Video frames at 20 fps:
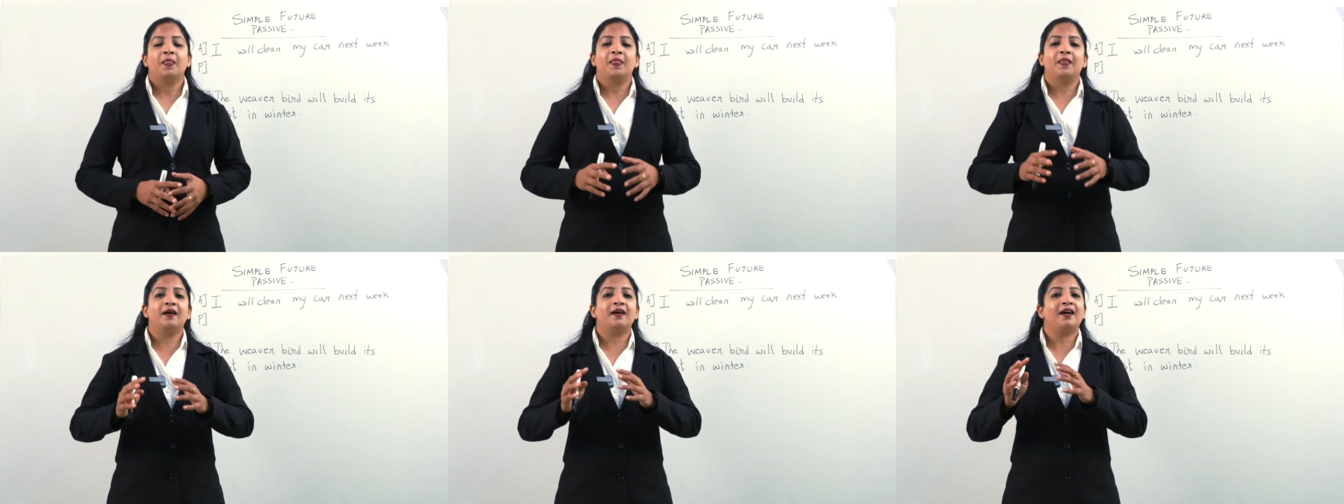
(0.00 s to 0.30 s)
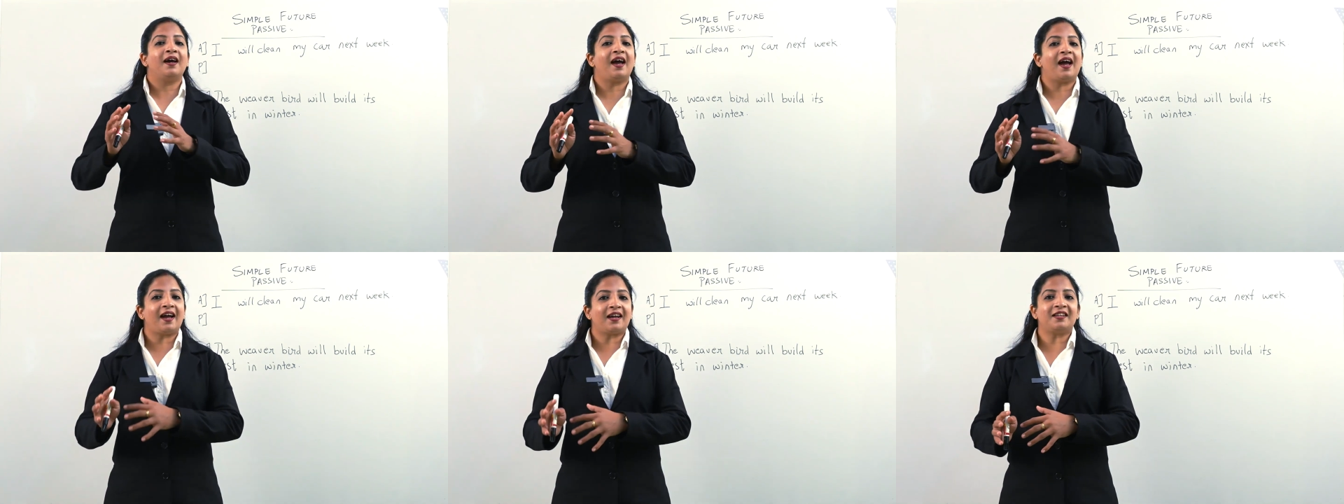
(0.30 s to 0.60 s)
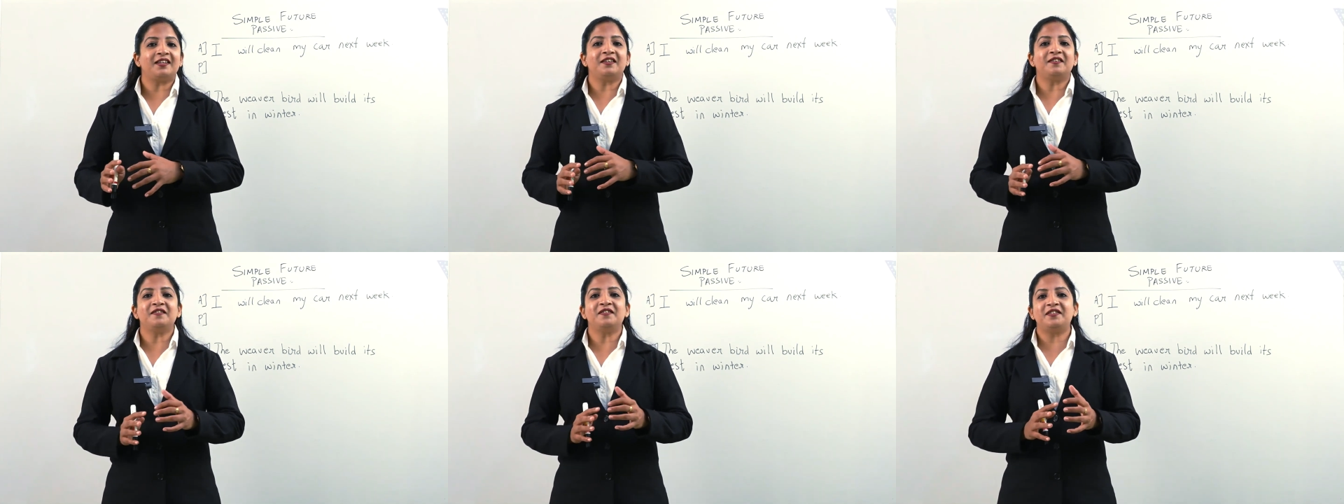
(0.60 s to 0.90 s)
the
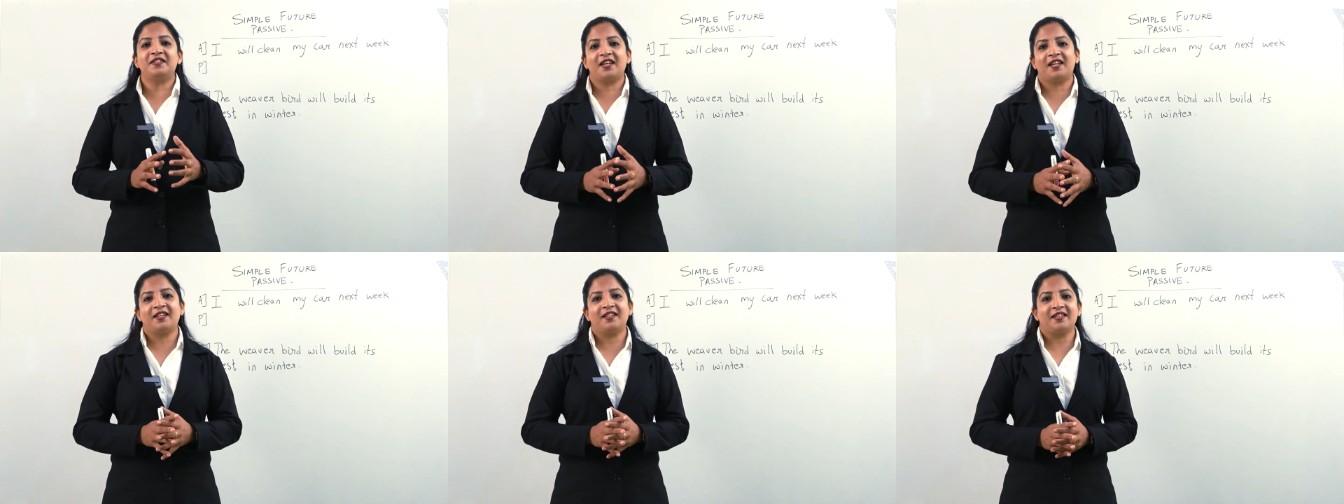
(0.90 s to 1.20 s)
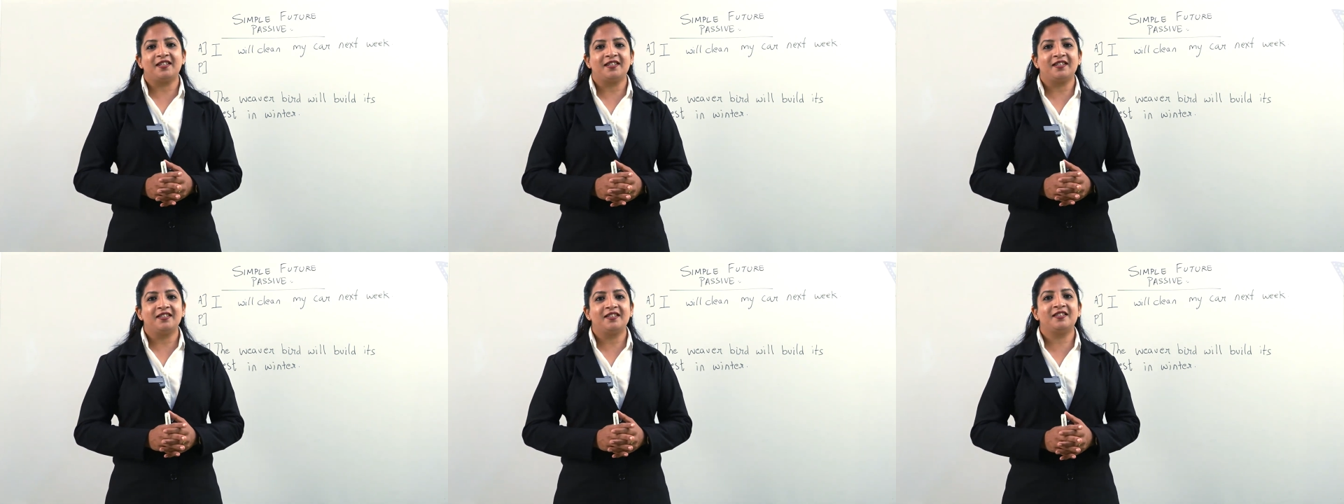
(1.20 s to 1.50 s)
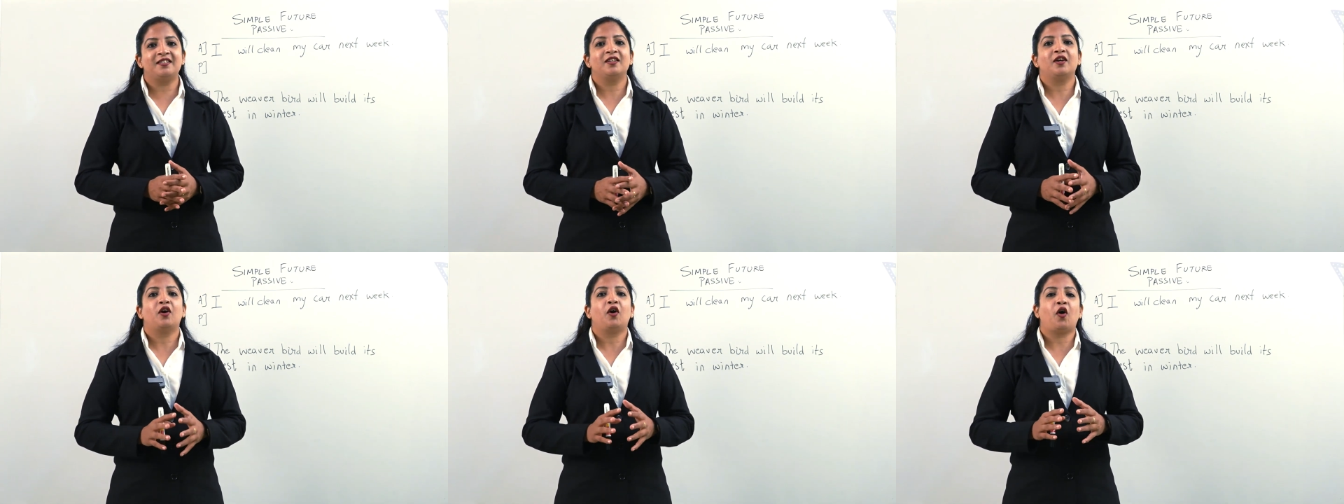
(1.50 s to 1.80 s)
active
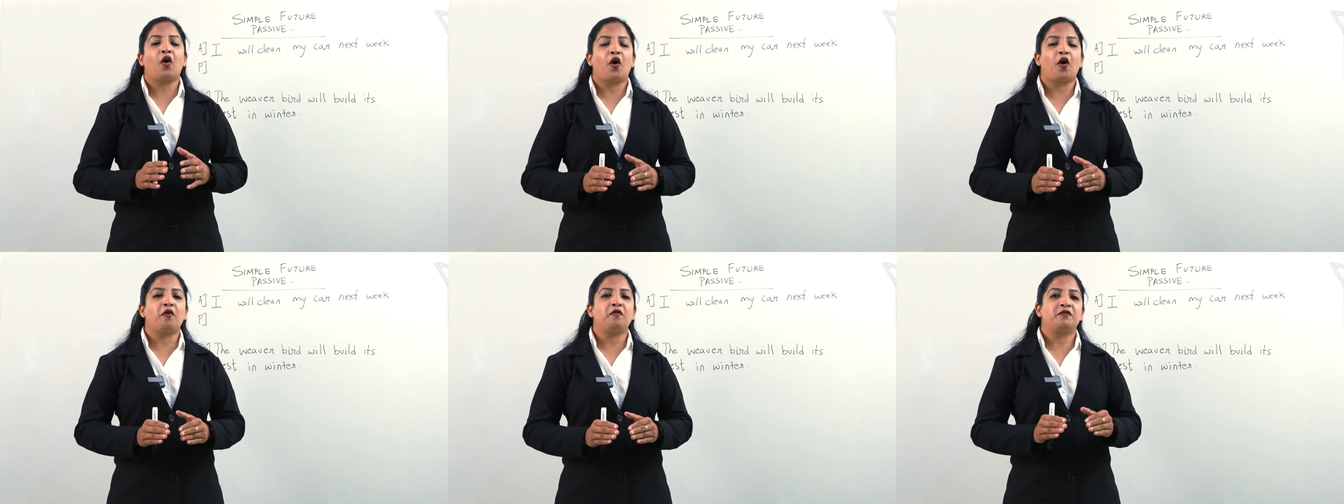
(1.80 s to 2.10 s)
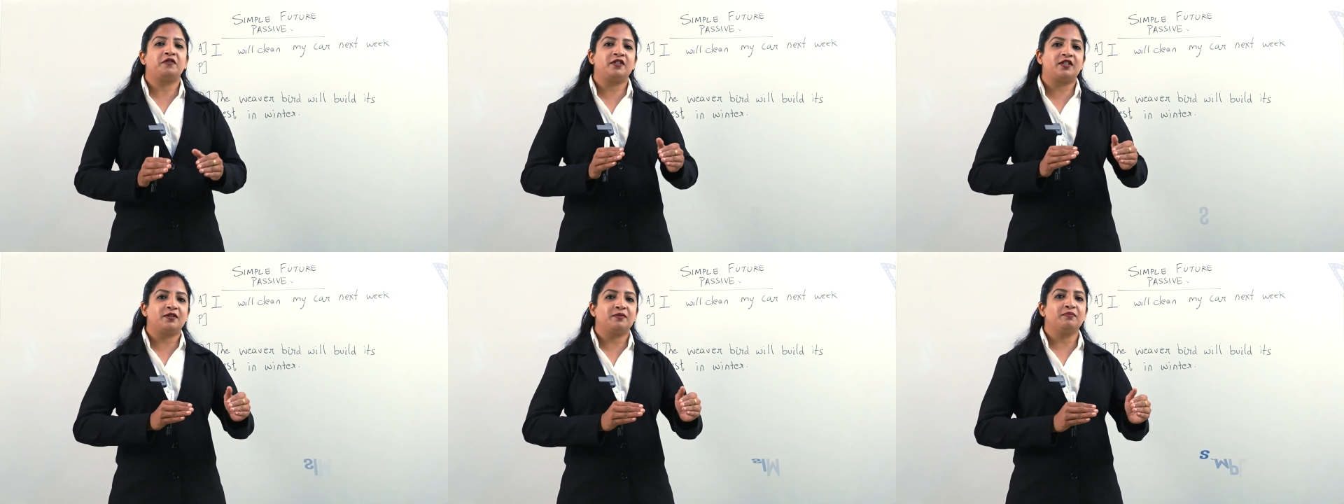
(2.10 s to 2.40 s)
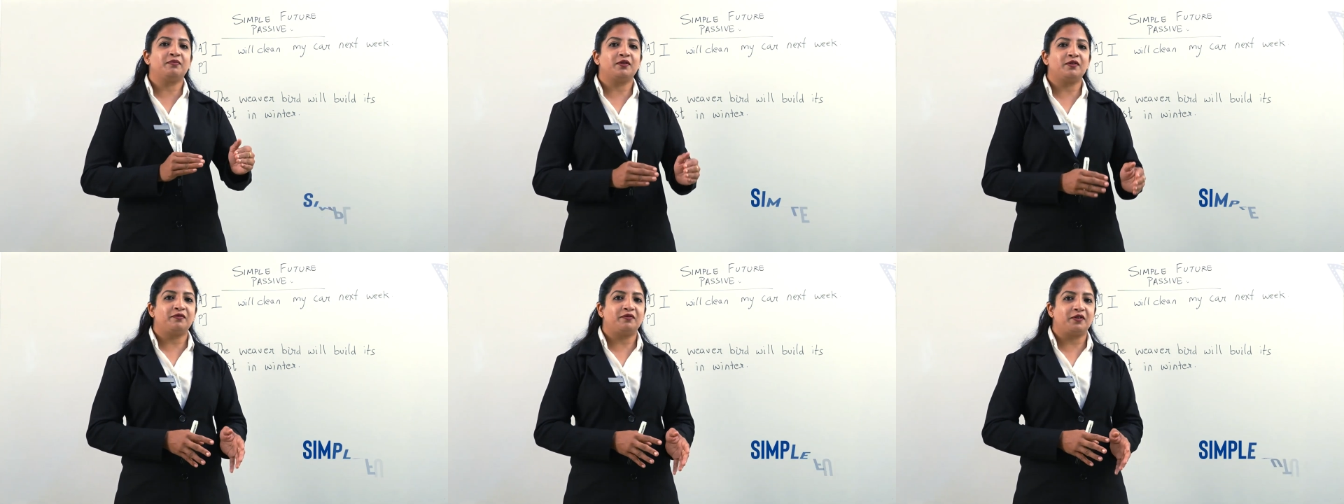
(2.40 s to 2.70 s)
sentence of
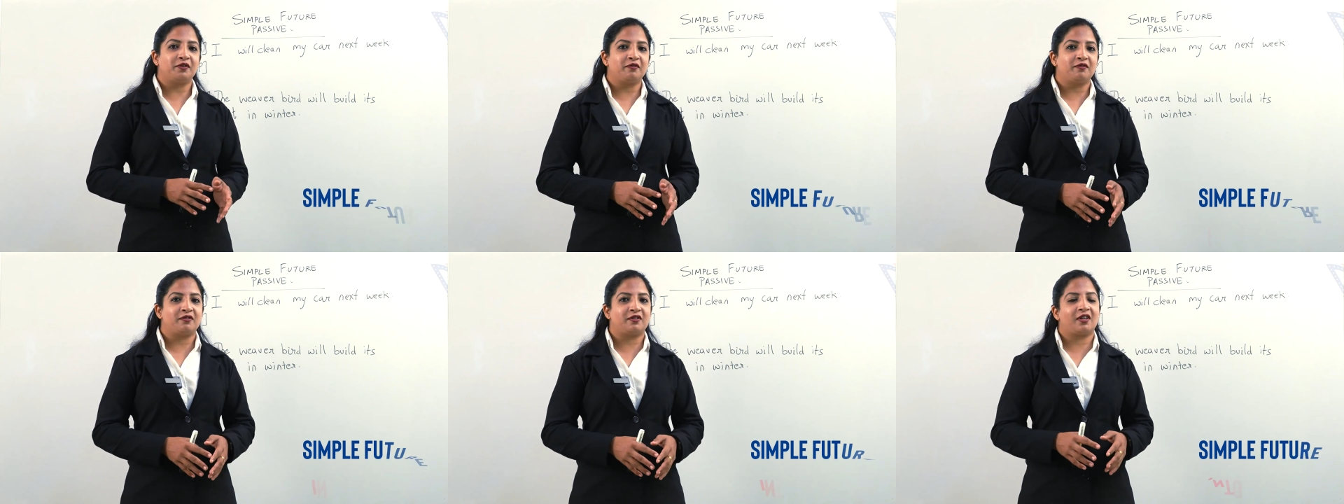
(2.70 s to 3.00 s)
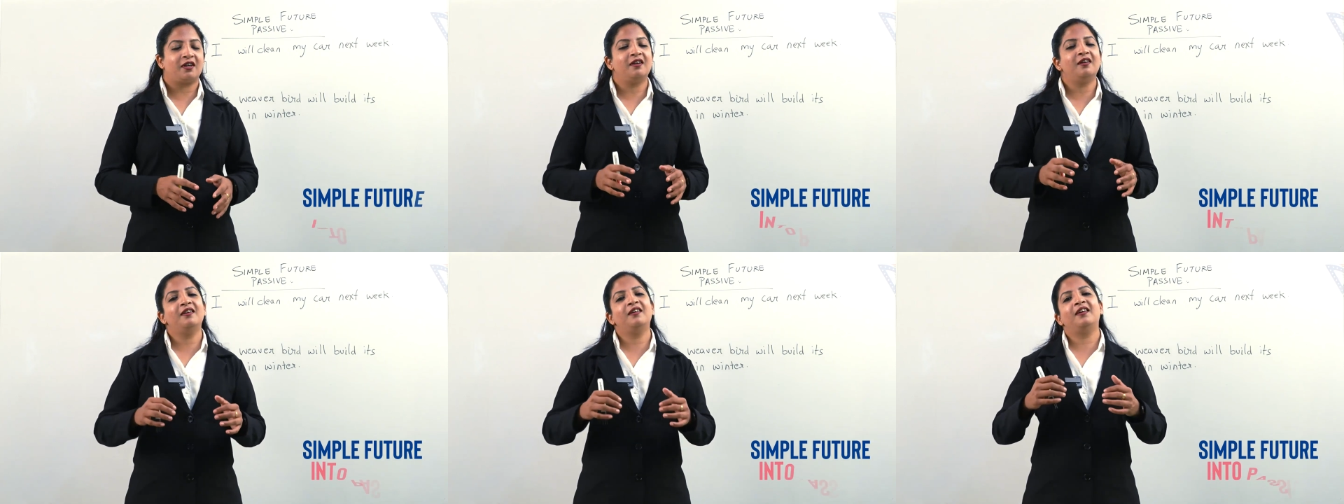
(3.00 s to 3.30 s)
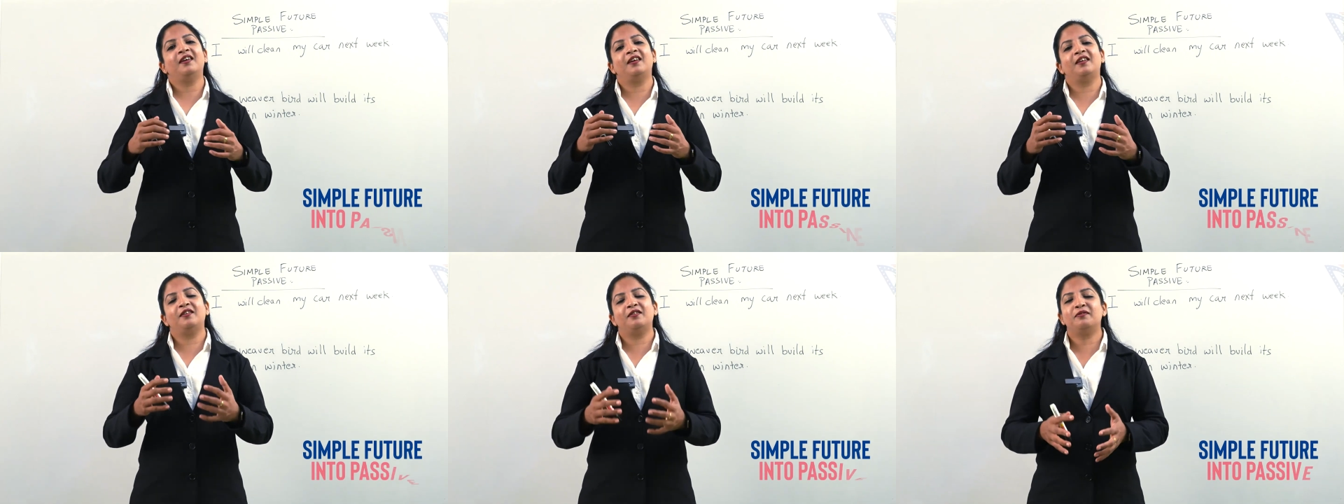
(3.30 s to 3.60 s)
simple future
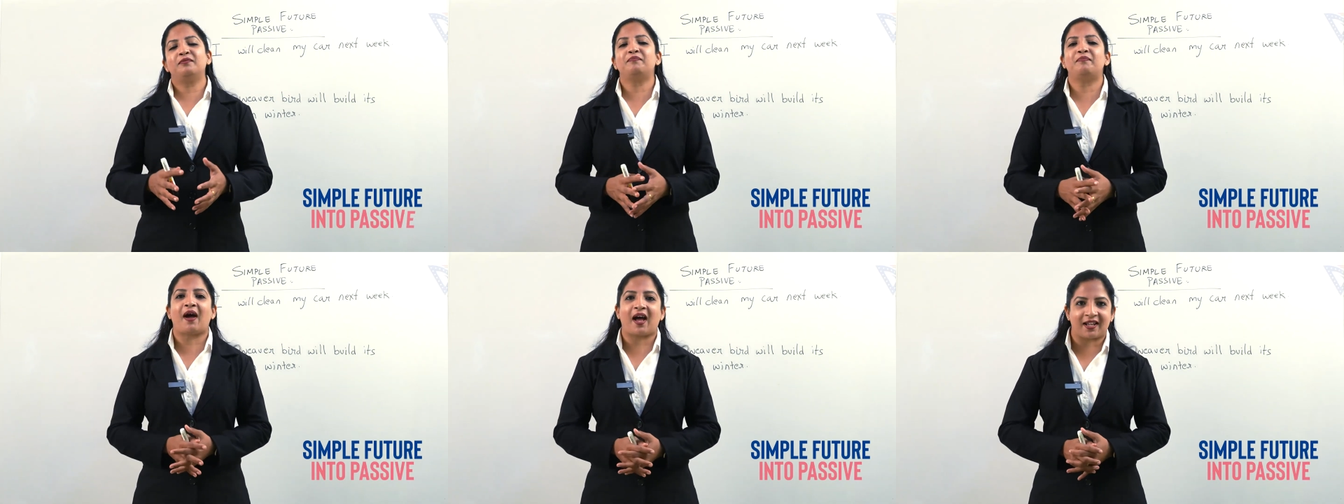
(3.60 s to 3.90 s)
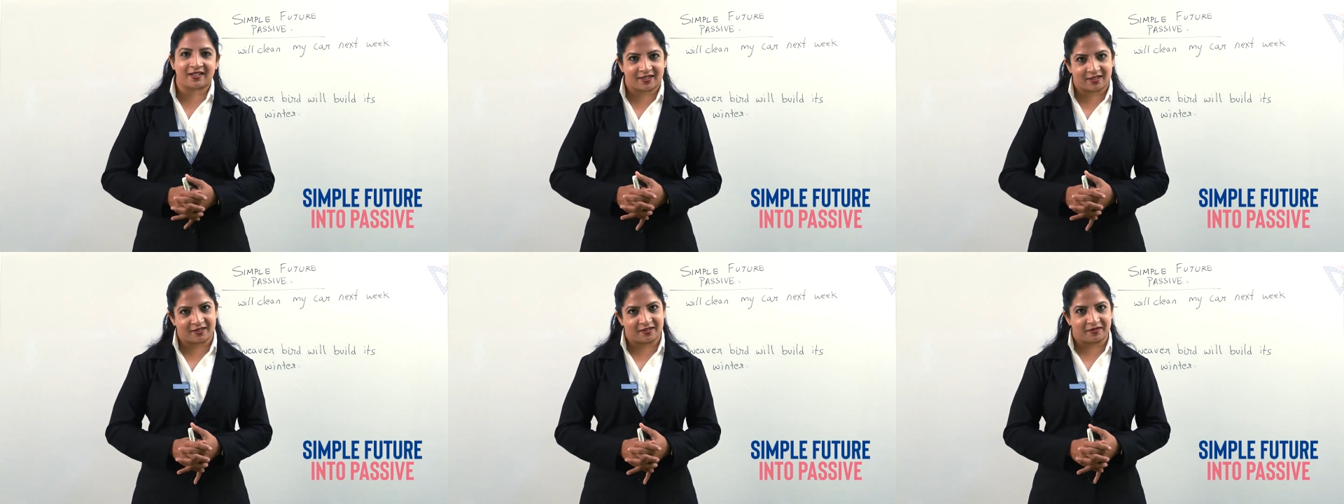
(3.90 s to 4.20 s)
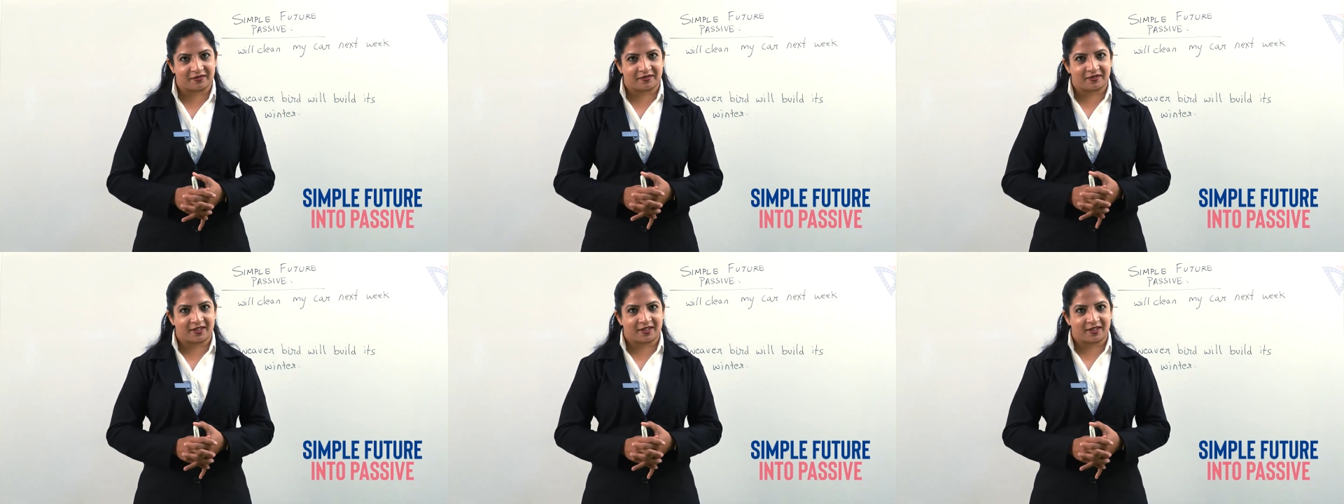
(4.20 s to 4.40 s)
into passive.